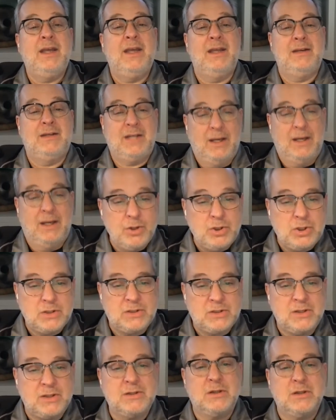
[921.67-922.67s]

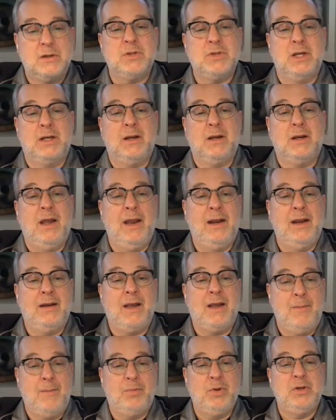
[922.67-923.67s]
Intelligent Systems, and
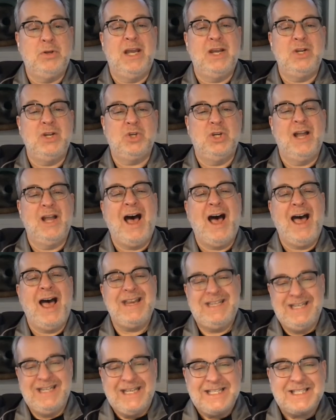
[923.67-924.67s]
Computation,
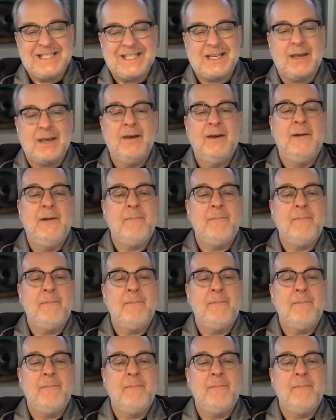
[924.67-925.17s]
IDISC.